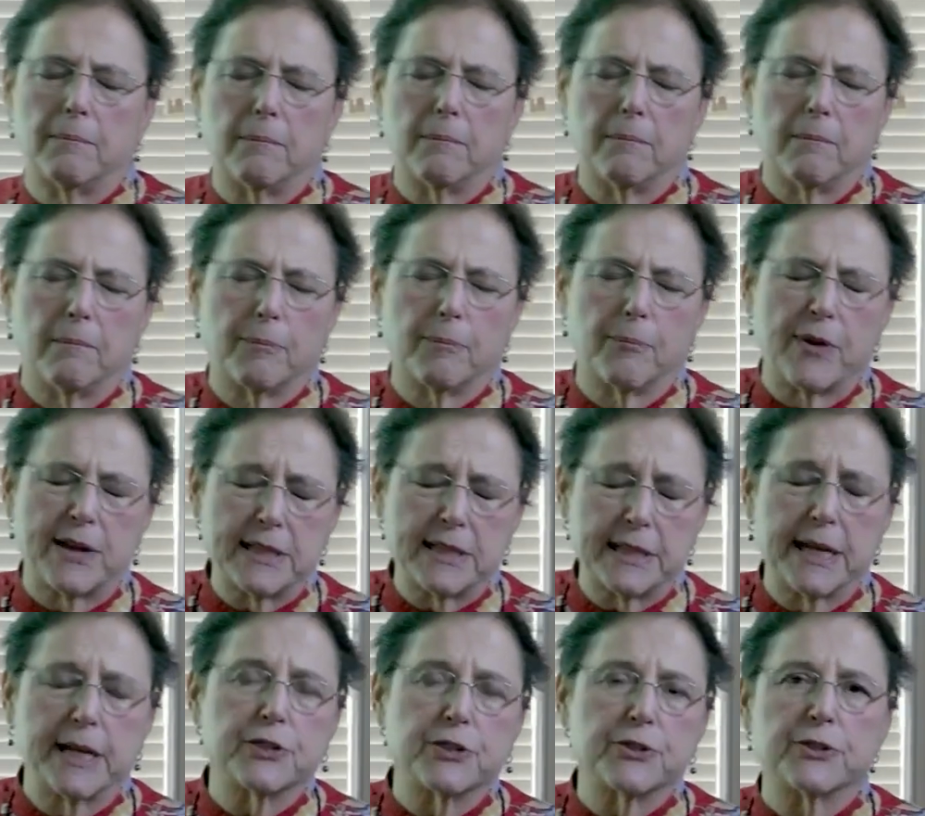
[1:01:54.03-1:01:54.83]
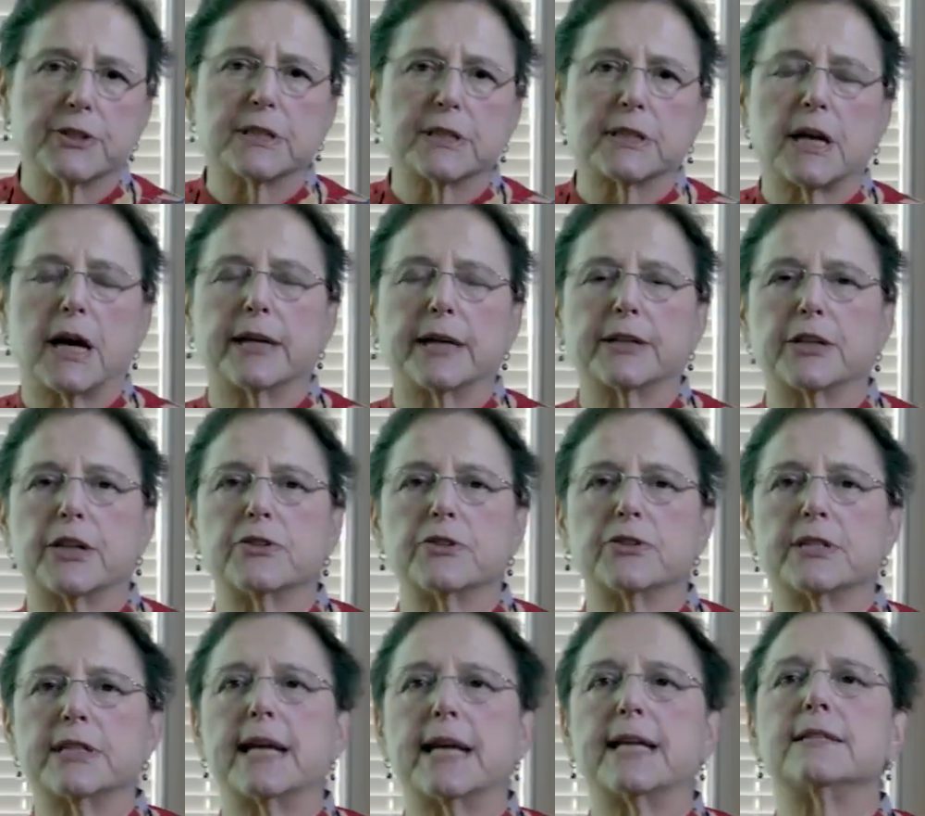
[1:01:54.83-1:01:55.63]
breast cancer is diagnosed
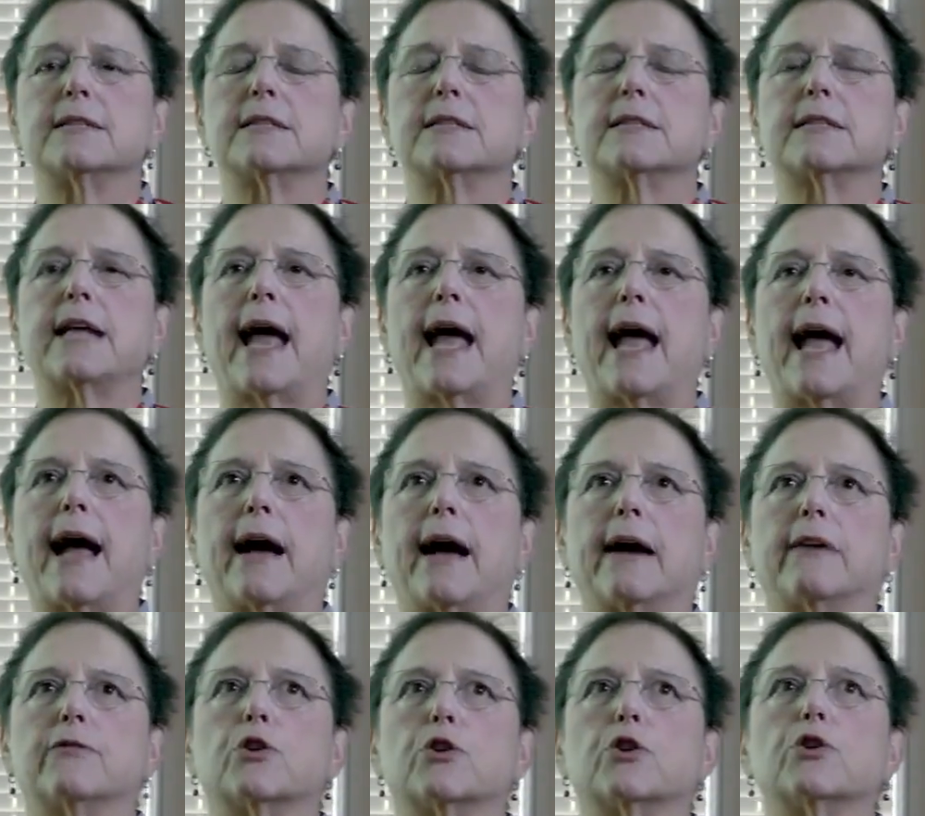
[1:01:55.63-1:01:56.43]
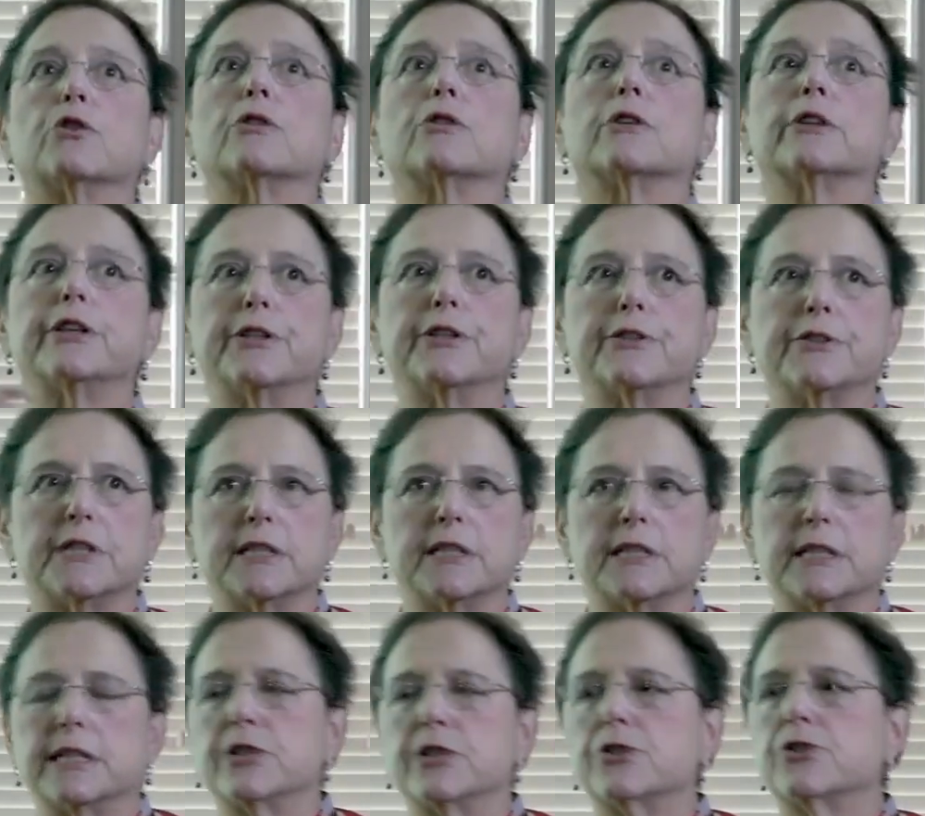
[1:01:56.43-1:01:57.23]
tends to have earlier
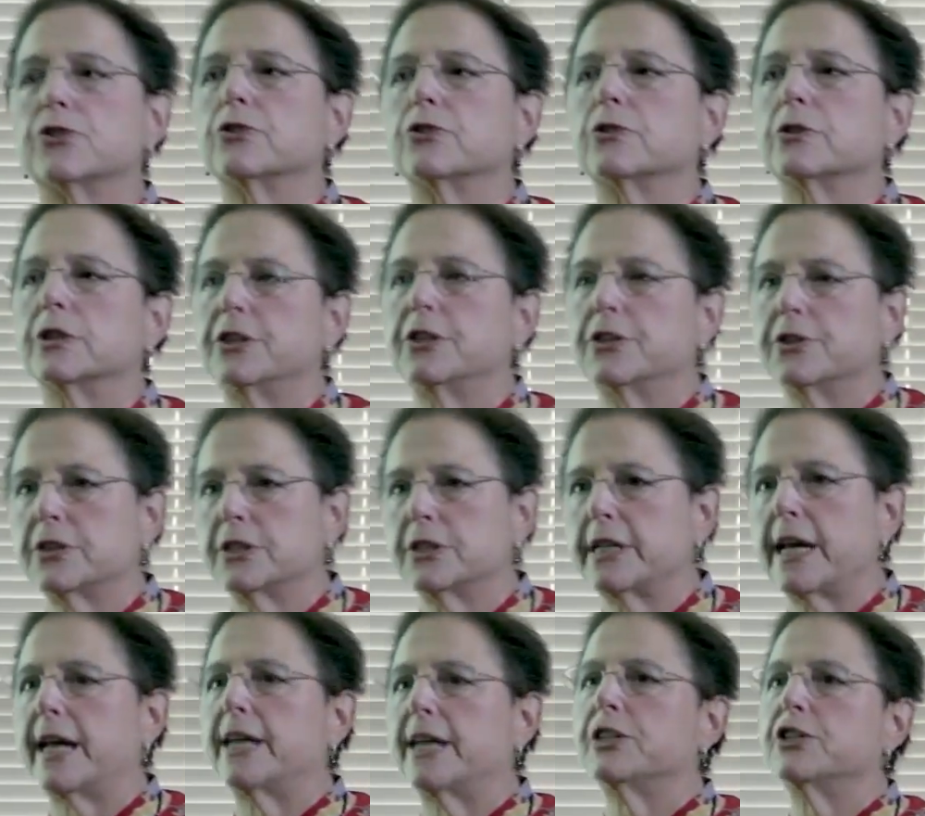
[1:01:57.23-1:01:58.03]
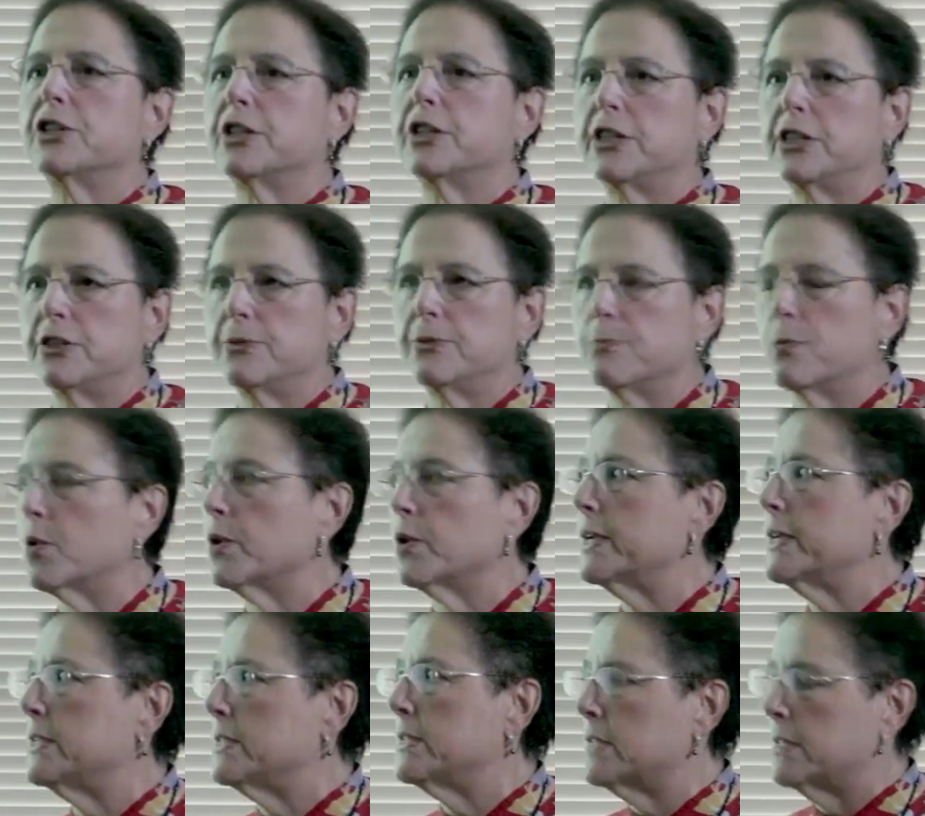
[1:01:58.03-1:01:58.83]
disease, earlier stage, more
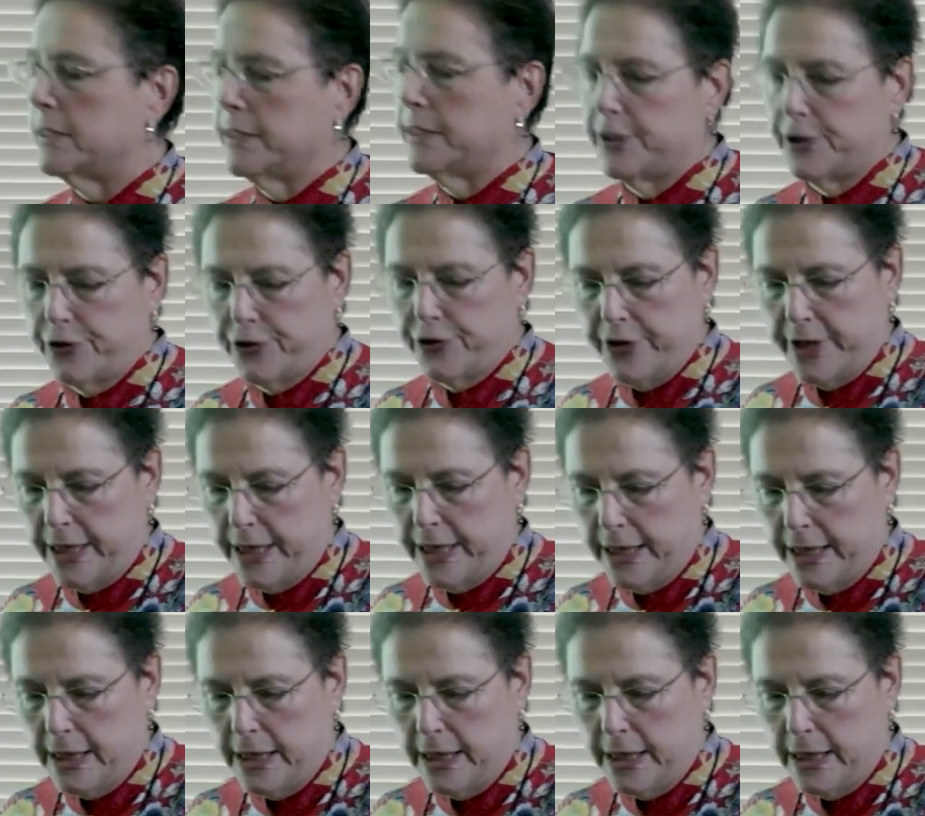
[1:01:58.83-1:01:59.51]
easily treated.